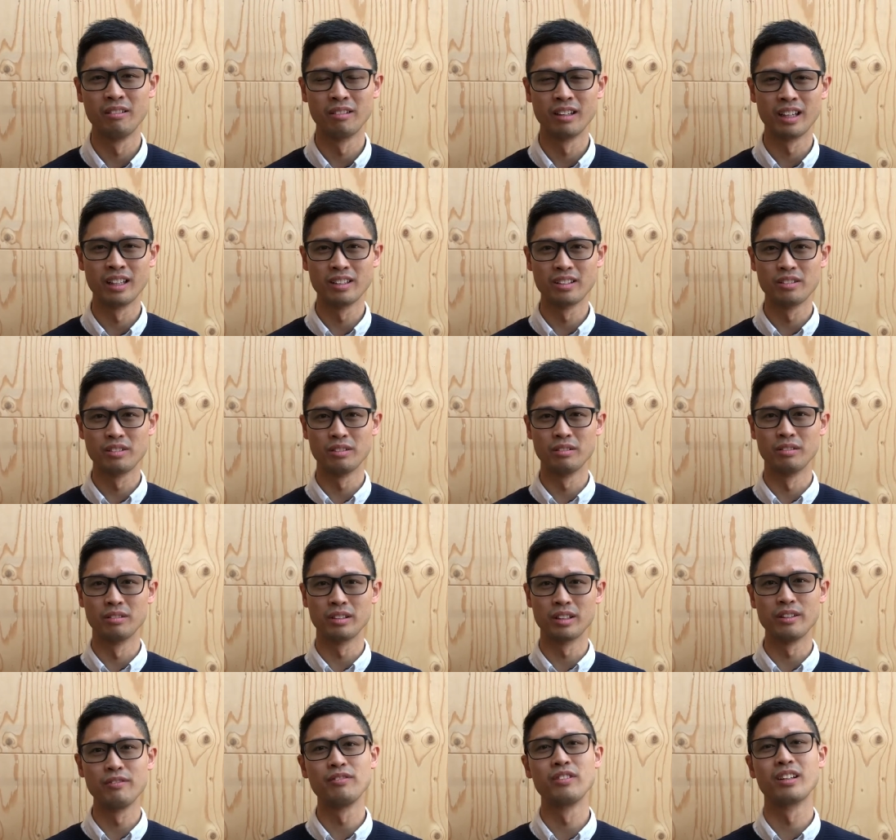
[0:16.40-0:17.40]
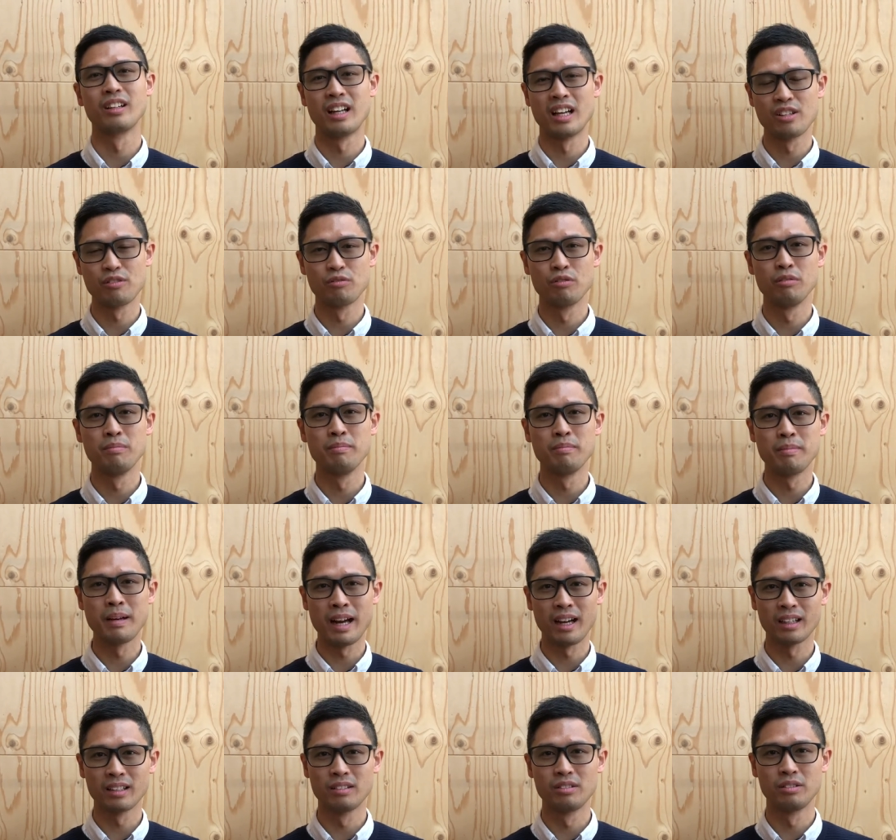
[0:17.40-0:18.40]
I would like to give the classroom
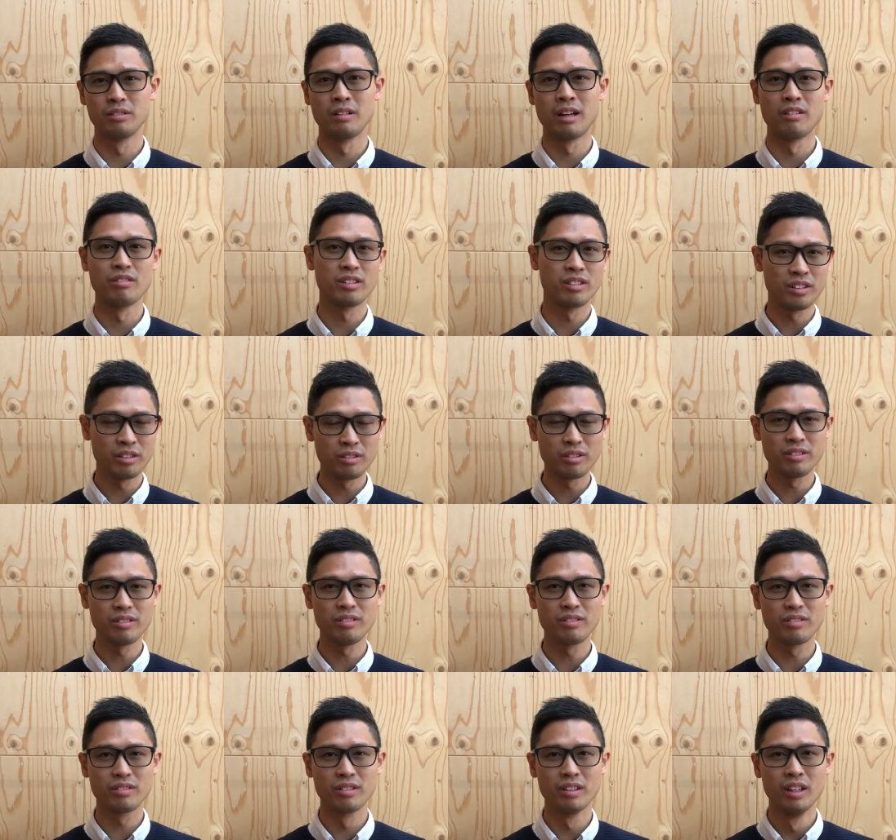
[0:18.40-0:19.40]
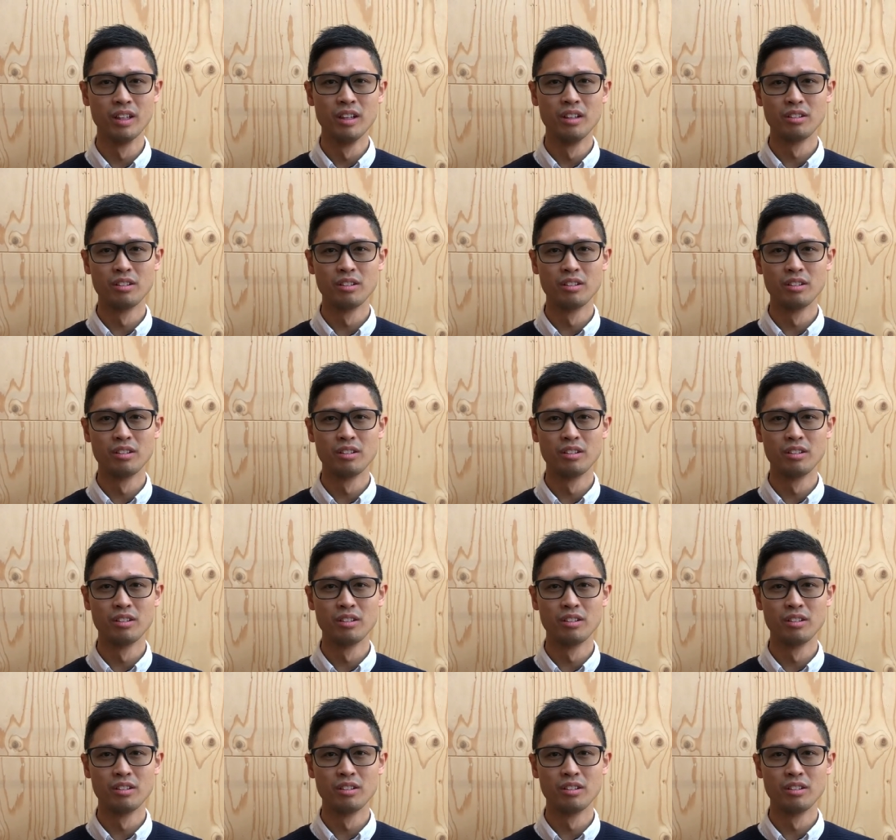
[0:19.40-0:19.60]
back to our students.